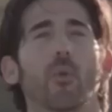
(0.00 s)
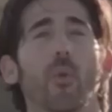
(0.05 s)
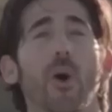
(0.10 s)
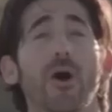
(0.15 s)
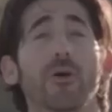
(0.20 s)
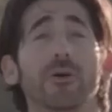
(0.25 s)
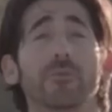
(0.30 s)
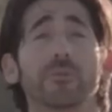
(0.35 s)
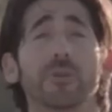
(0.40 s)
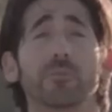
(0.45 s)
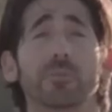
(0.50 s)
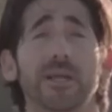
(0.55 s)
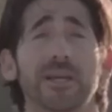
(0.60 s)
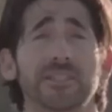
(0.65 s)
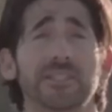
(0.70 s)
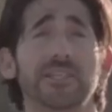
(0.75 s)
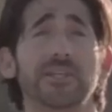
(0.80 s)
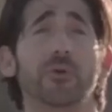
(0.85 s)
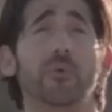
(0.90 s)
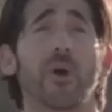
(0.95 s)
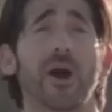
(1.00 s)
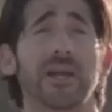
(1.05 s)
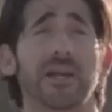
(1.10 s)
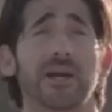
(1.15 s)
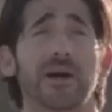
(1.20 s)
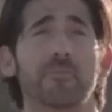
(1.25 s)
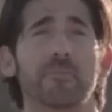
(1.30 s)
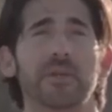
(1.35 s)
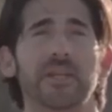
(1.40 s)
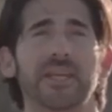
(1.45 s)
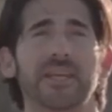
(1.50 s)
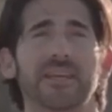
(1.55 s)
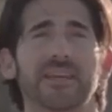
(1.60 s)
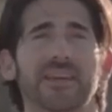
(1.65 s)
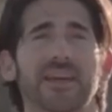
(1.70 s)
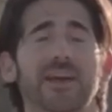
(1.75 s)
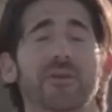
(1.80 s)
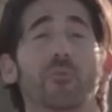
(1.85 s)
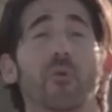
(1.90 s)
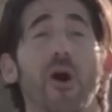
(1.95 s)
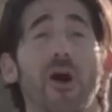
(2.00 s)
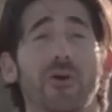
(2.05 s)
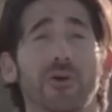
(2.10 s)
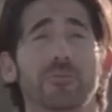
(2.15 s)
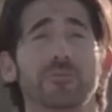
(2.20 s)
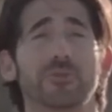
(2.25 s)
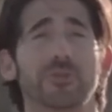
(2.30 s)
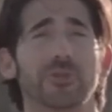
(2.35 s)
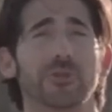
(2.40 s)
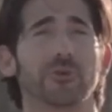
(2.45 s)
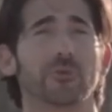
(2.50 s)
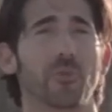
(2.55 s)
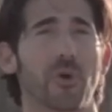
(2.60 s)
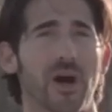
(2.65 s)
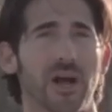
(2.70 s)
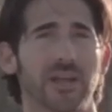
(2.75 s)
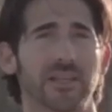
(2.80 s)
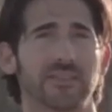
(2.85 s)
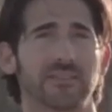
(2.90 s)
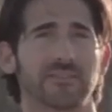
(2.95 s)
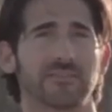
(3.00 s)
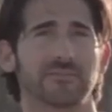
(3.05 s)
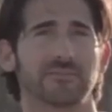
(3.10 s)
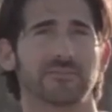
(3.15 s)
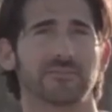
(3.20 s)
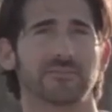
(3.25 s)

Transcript: Welcome to Blentique Wine Company, and welcome to your wine.